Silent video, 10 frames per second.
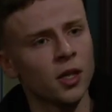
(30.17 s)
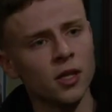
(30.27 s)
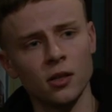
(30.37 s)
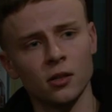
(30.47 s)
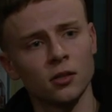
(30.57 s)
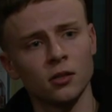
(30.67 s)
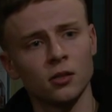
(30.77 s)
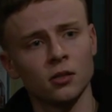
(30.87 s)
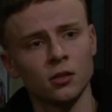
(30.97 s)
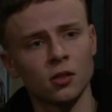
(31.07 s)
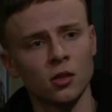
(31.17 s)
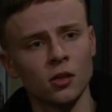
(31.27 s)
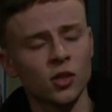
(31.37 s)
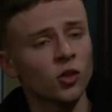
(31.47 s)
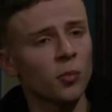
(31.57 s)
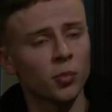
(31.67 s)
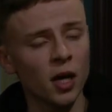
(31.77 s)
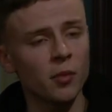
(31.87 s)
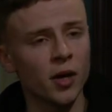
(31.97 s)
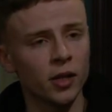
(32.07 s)
Here? It's not
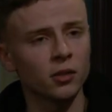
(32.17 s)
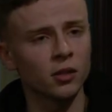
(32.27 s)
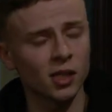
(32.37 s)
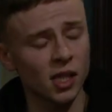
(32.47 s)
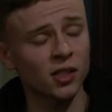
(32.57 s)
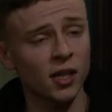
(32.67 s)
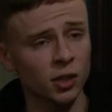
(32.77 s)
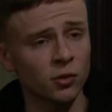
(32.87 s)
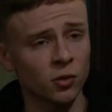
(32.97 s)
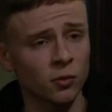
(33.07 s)
blackmail unless I ask for